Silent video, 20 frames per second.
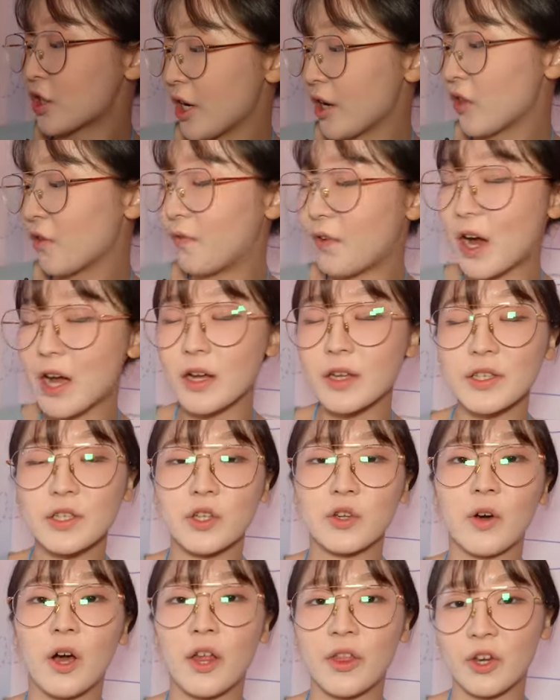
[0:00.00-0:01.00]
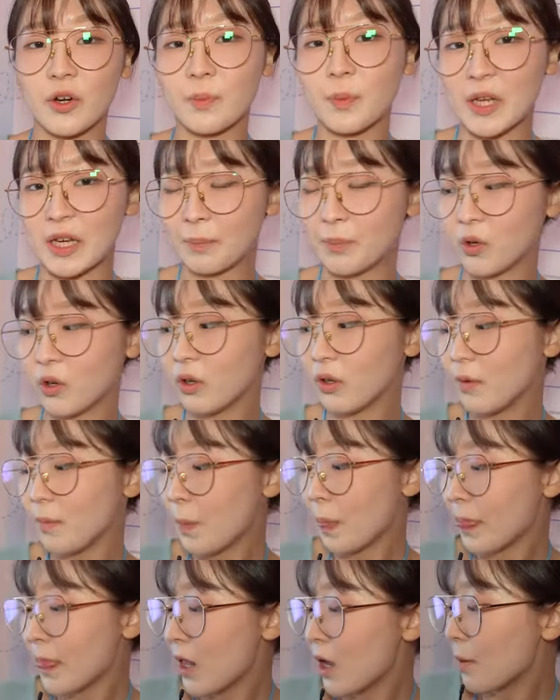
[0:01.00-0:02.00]
share the files to other people,
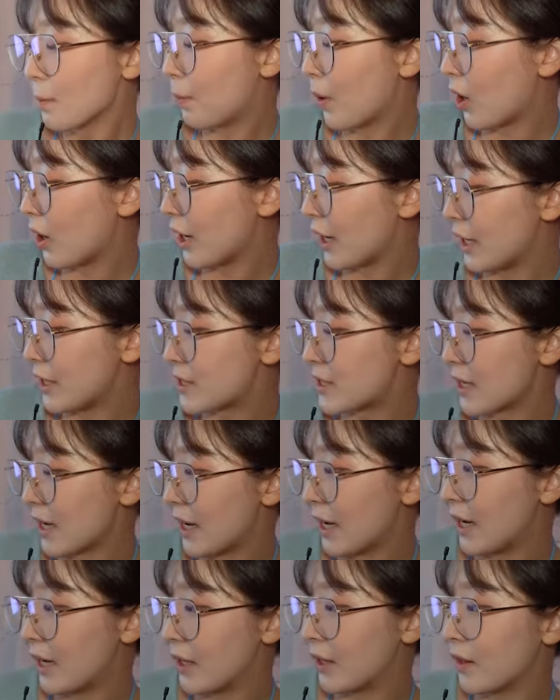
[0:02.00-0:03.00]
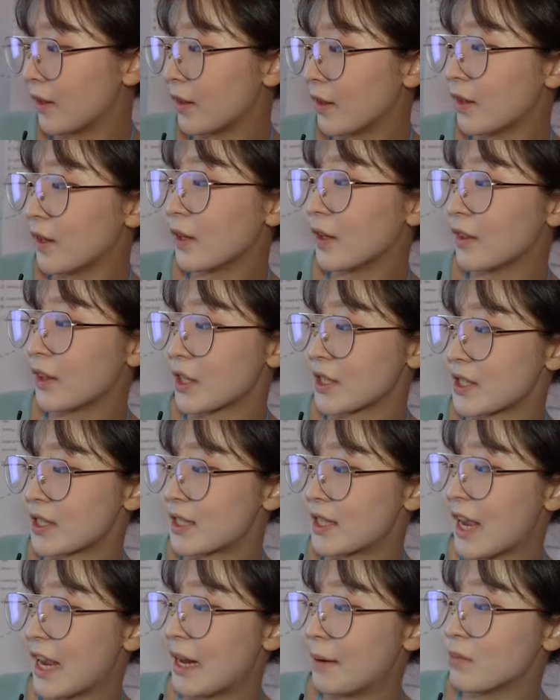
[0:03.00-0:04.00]
but it's in the
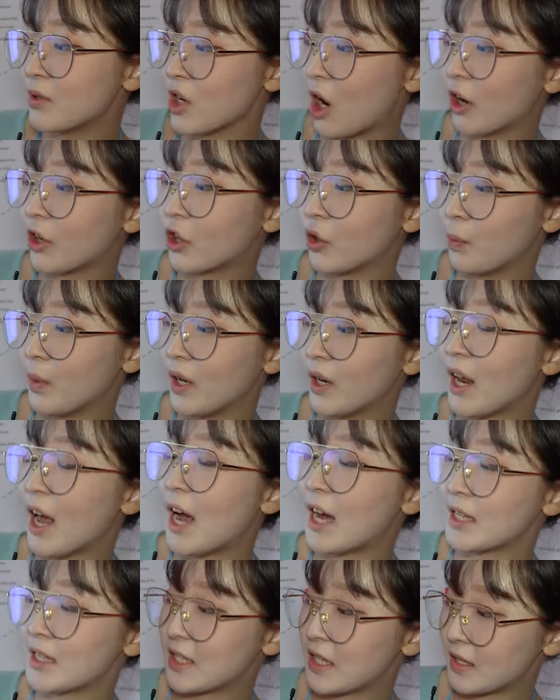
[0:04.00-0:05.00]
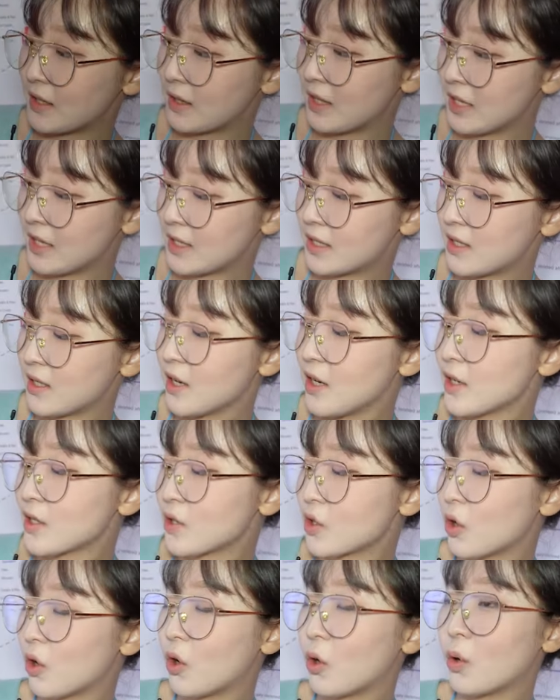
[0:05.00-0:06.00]
same document as this.
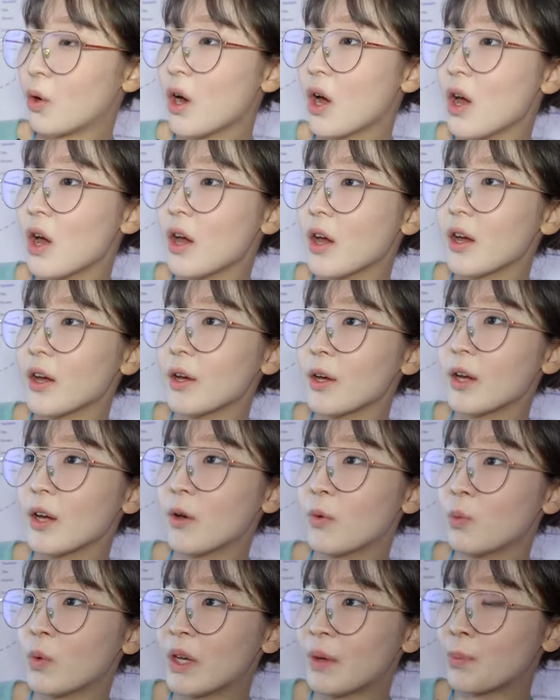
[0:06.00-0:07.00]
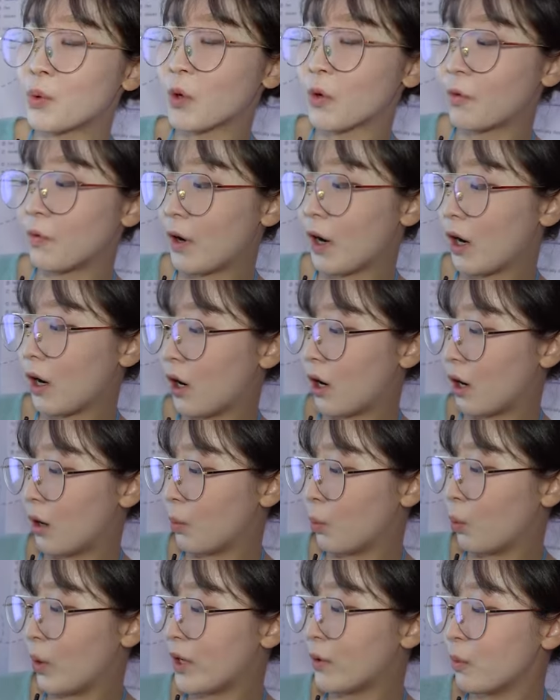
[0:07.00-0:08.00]
So we
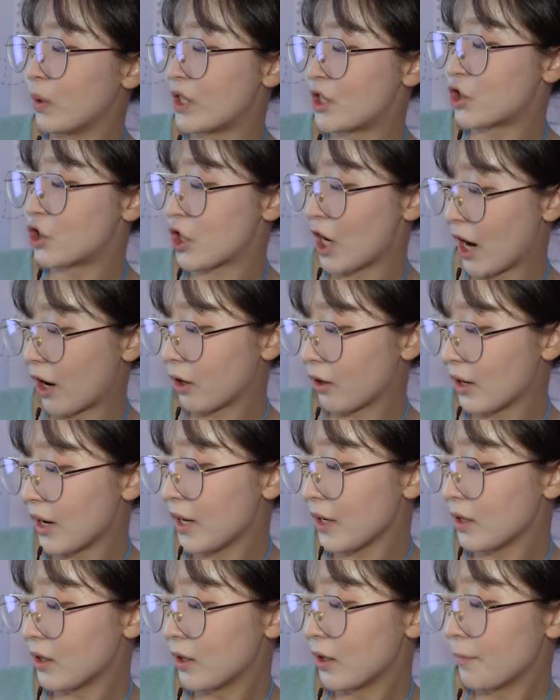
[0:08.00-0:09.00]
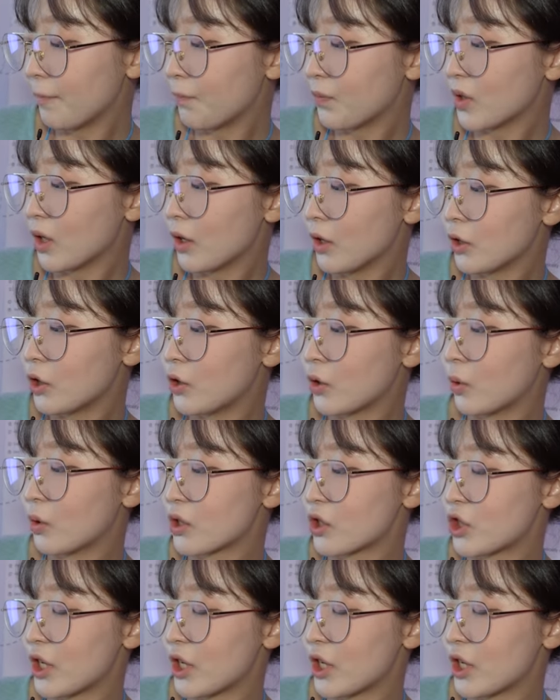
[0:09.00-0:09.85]
when we share it, you don't